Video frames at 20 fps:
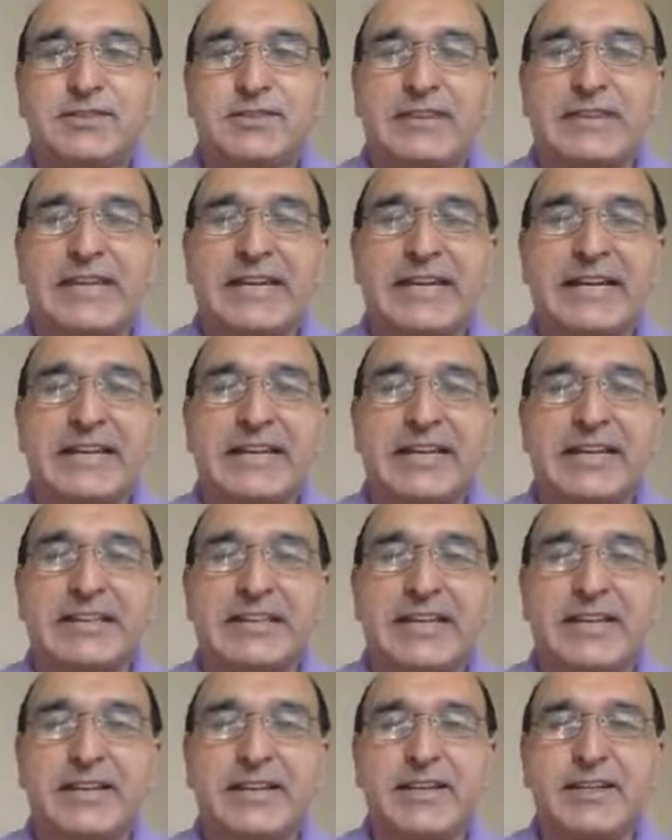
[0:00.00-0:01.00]
Critical
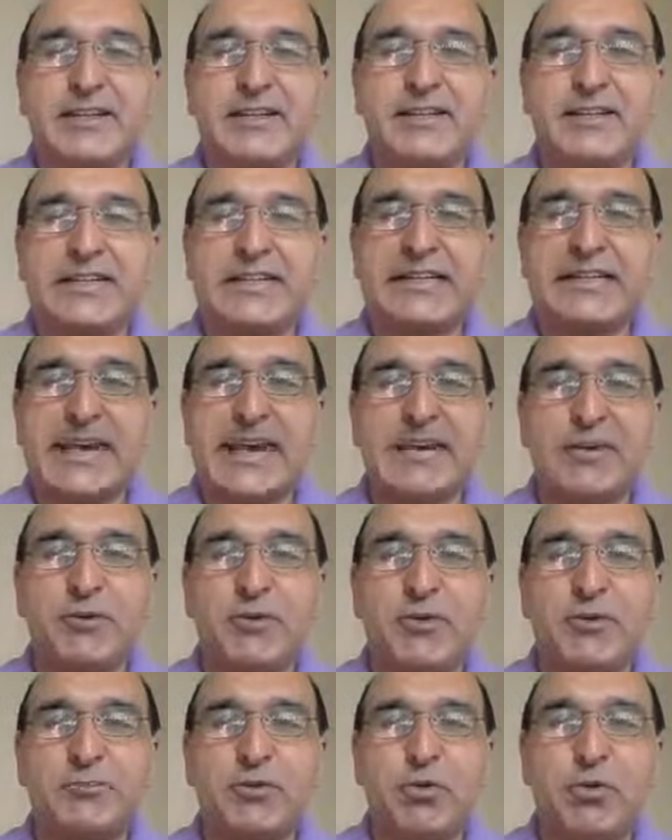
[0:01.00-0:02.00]
thinking,
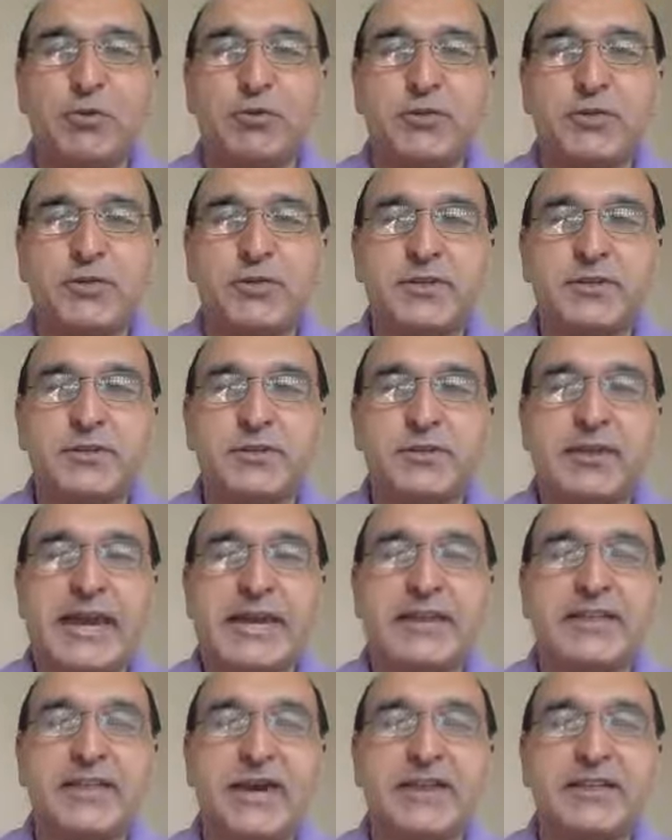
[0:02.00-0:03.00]
creative approach,
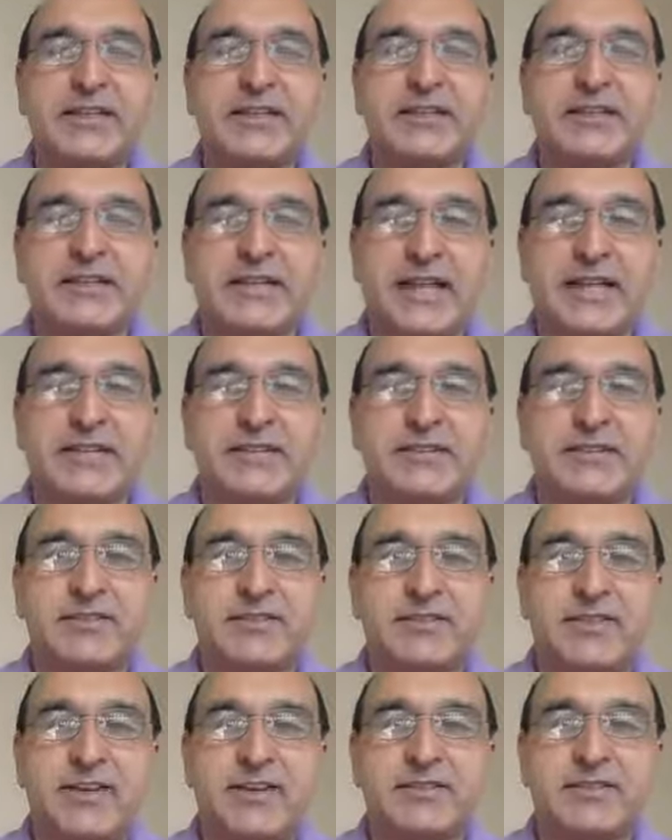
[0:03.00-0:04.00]
and writing skills.
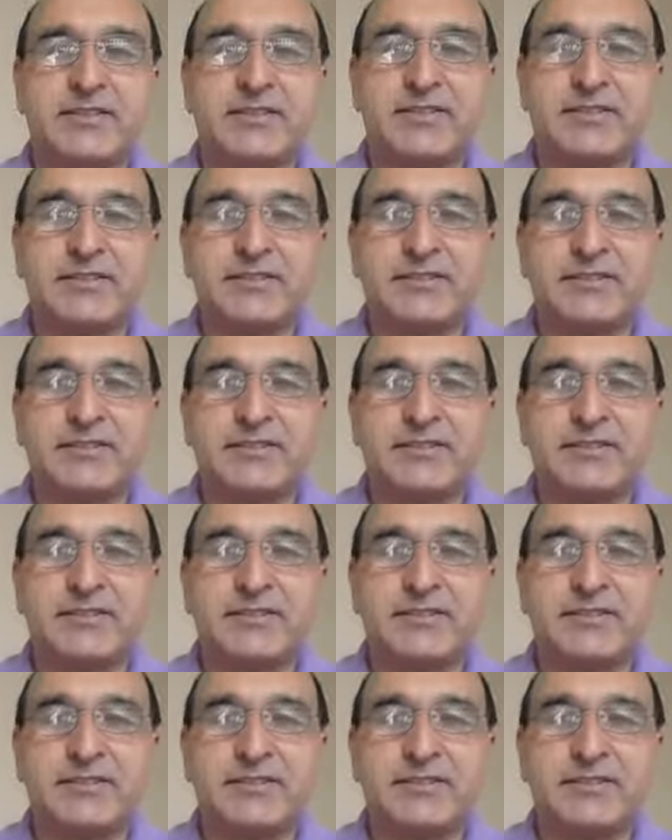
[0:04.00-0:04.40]
Yes.